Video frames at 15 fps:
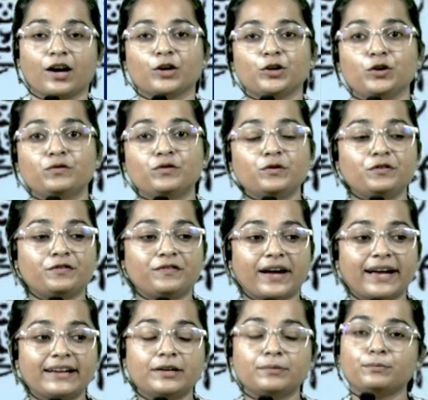You would
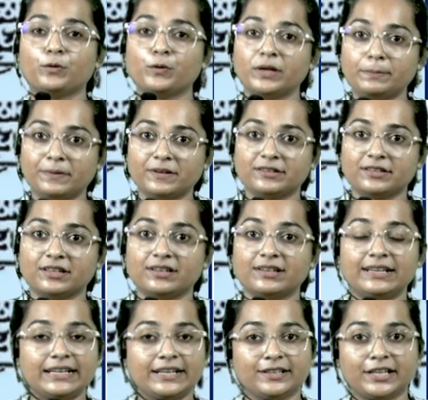find Modi Patra
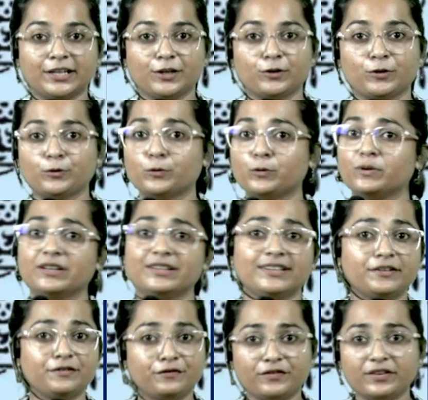relating to
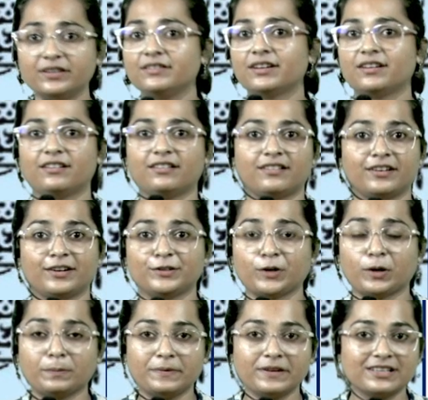different
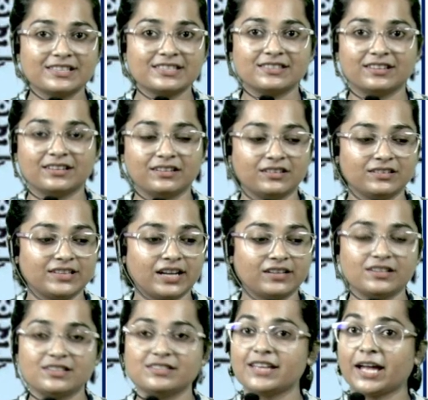topics, that
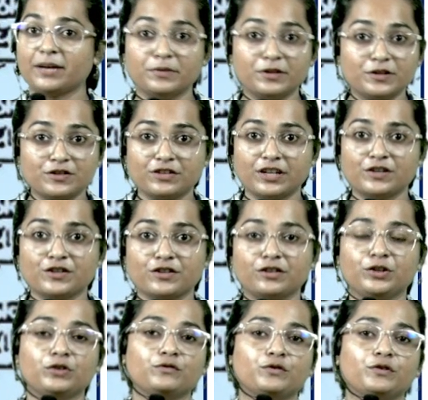is
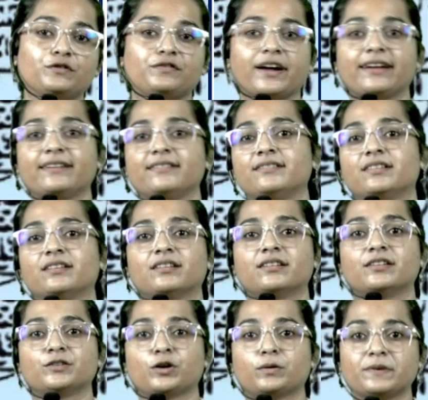administration. You would find
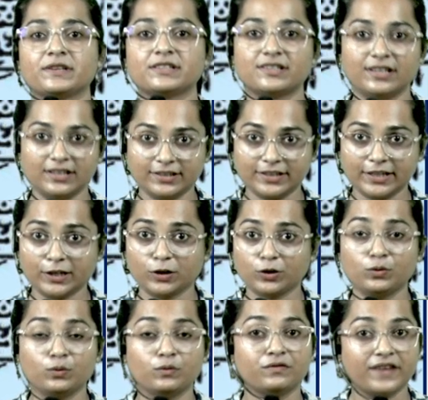topics relating
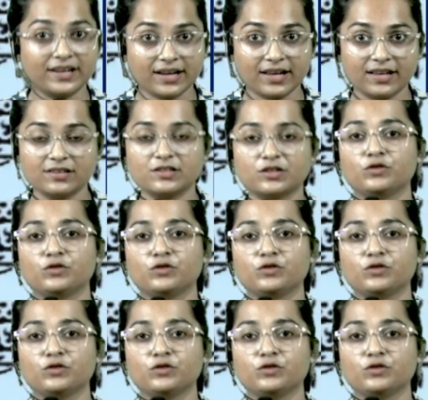to finance.